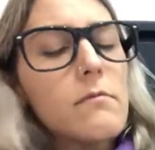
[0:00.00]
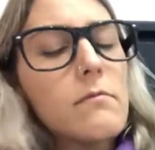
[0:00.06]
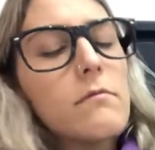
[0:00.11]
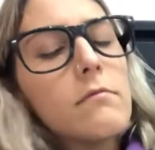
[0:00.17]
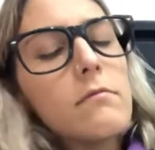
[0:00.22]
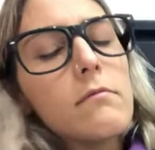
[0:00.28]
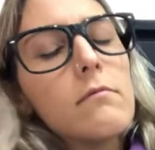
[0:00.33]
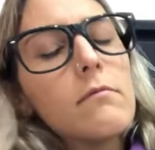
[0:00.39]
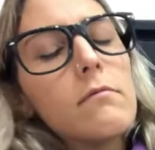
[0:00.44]

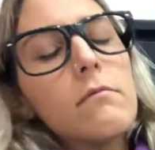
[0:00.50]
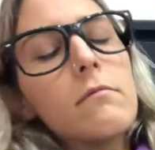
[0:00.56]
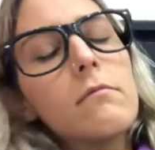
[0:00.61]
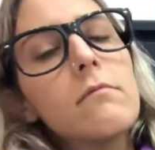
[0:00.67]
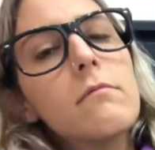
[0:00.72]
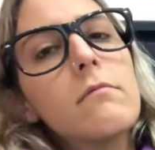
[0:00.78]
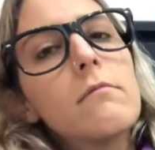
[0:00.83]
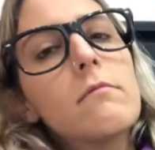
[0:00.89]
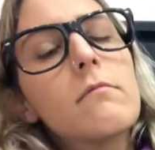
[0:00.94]

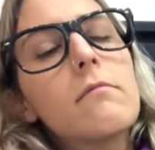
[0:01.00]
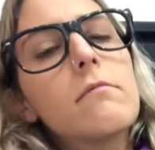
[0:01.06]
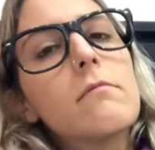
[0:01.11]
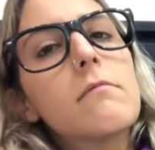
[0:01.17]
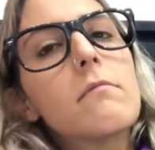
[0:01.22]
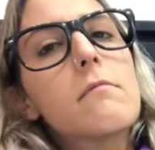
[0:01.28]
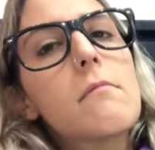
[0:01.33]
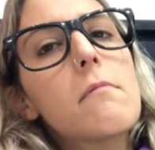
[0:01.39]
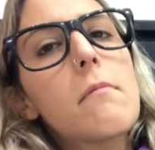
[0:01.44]

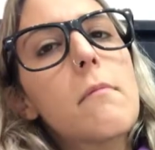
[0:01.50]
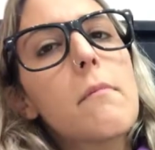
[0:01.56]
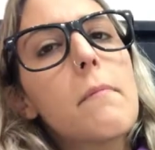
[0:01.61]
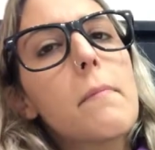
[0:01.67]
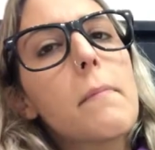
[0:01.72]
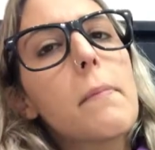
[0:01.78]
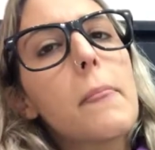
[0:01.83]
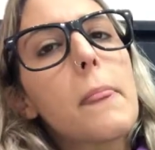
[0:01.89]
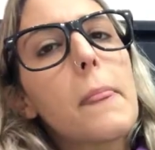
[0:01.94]

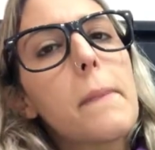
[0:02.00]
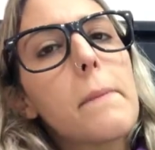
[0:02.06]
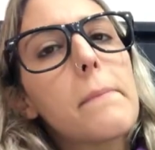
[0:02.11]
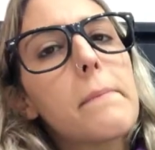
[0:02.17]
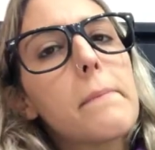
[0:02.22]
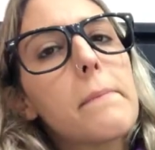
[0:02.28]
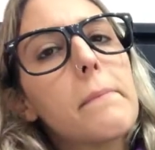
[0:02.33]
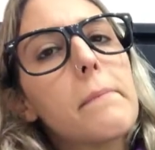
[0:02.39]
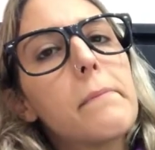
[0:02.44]

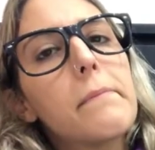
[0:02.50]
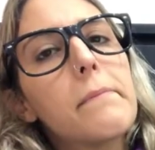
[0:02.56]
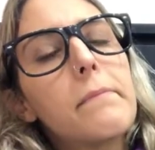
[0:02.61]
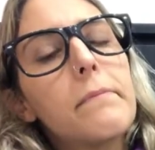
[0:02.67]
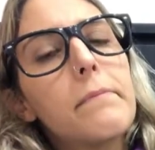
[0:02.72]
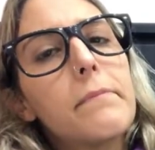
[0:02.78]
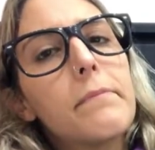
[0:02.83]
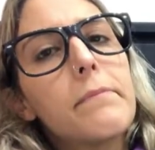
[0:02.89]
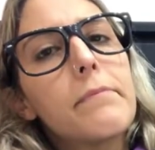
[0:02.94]

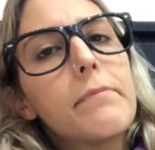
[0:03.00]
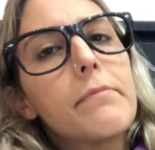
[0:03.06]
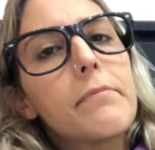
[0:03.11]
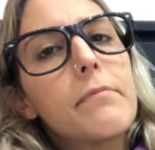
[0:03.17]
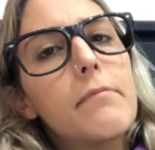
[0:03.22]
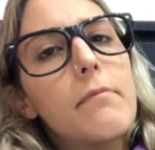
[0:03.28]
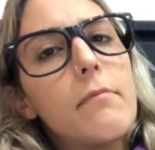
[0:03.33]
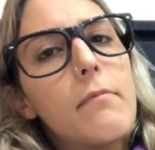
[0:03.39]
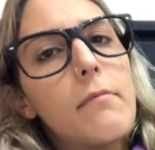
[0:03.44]

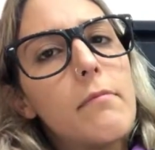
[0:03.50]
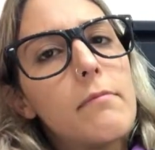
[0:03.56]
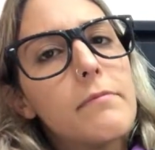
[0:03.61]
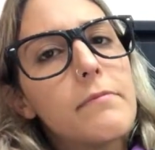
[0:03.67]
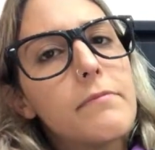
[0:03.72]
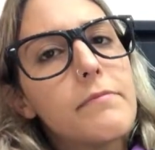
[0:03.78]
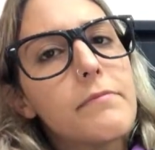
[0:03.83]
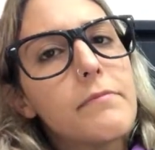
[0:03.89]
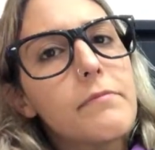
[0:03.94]

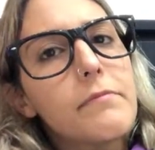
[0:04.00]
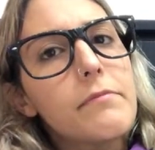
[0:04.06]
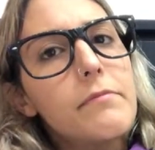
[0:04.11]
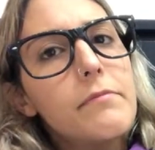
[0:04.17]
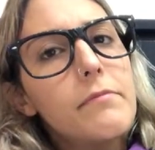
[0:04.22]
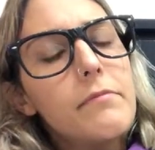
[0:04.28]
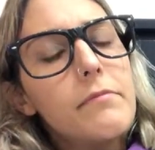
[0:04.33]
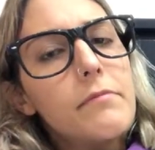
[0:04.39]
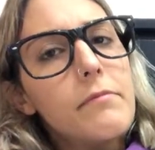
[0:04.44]

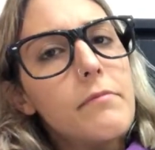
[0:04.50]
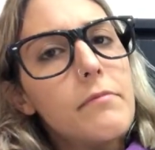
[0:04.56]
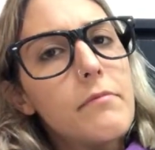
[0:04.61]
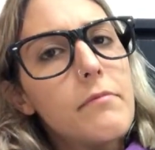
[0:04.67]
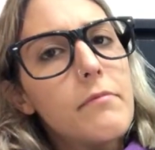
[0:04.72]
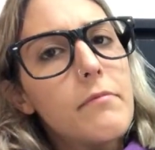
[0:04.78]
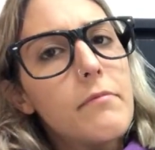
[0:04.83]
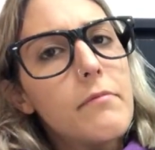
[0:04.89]
The person shown says nothing.